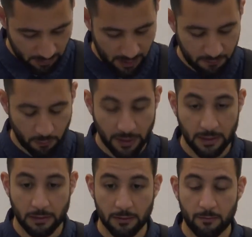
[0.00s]

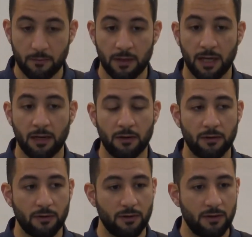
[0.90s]
avoided.
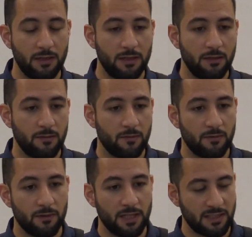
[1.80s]
Now,
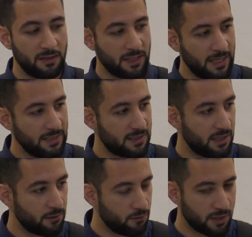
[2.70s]
is it the case
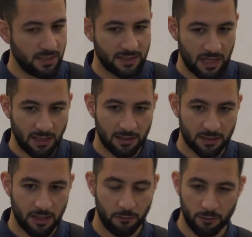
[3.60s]
that the Quran is telling us
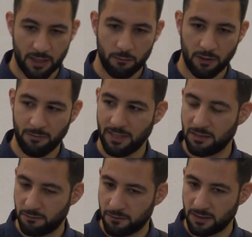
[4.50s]
that we will be
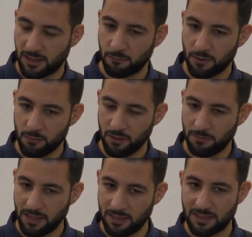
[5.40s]
different and we will
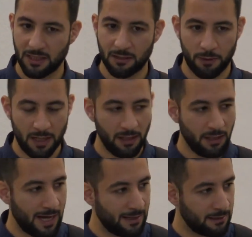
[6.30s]
be
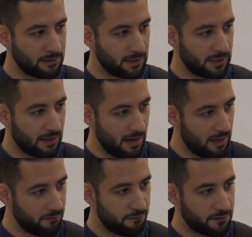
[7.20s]
disagreeing and it
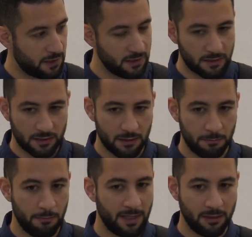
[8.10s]
left us to
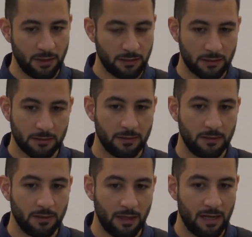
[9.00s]
manage it,
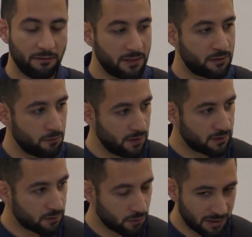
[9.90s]
left it to
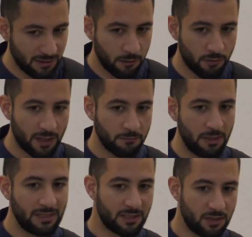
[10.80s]
us? Or did the Quran
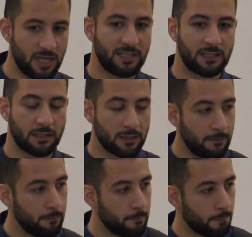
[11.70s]
really suggest
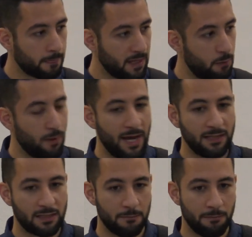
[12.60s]
a way
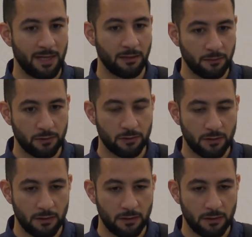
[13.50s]
to manage